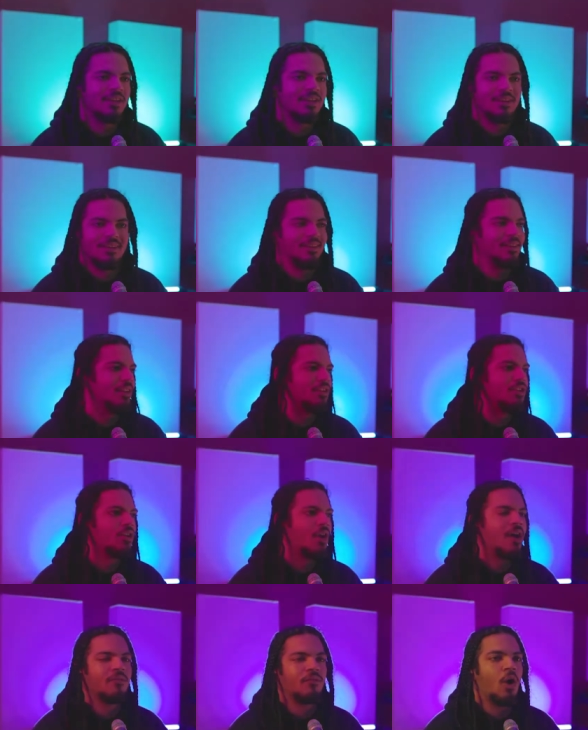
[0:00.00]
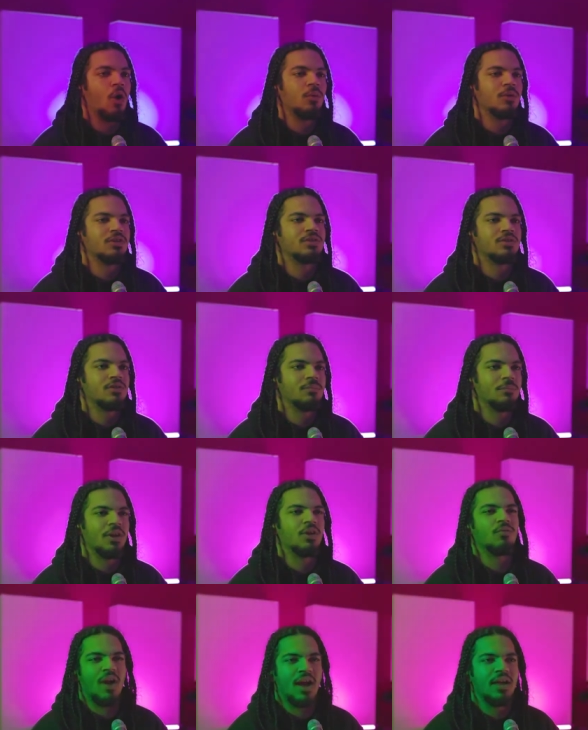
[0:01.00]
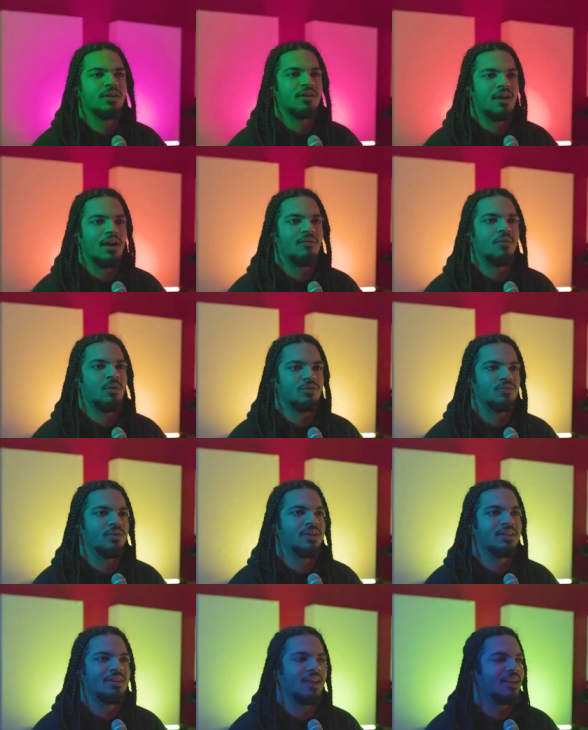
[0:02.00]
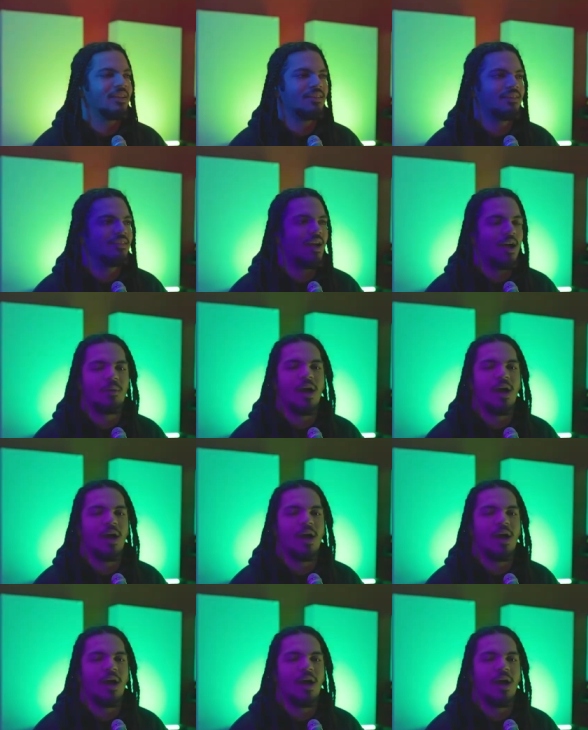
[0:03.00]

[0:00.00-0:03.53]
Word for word: and you know i've always been a writer i've always written like i,